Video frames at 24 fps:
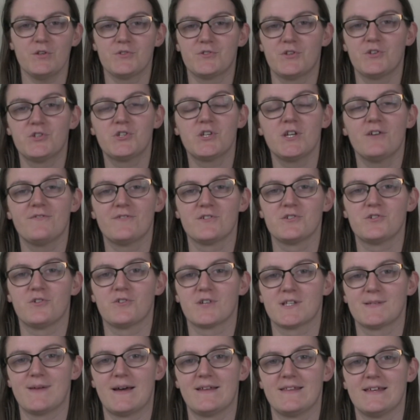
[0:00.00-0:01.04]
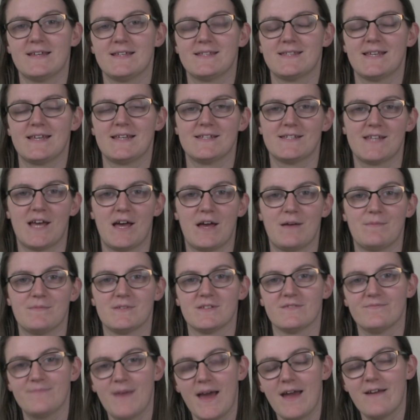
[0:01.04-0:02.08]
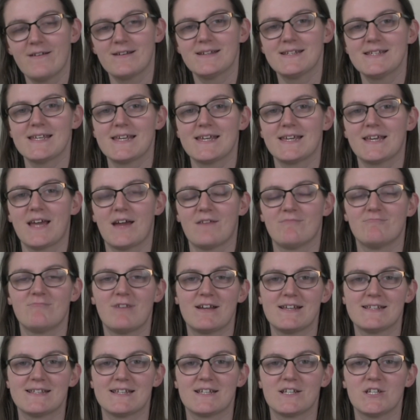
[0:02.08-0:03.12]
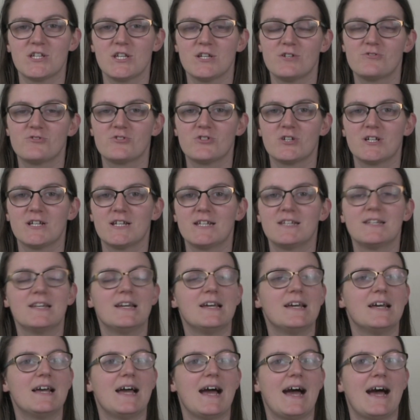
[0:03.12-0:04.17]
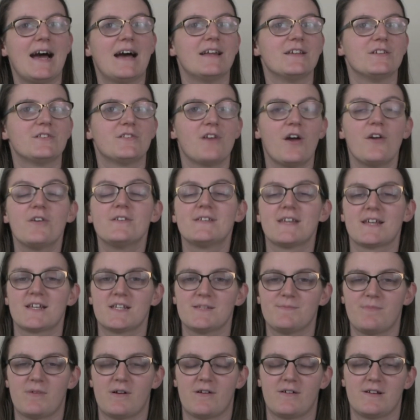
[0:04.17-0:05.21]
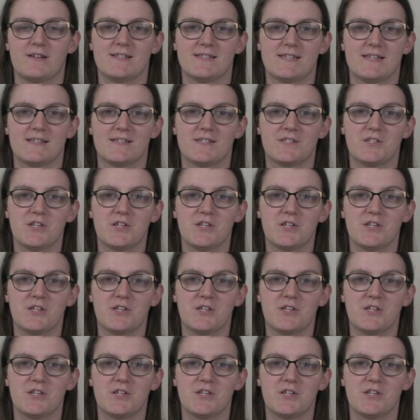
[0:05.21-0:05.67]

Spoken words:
So she often talks about this in terms of parenting and raising children and those experiences.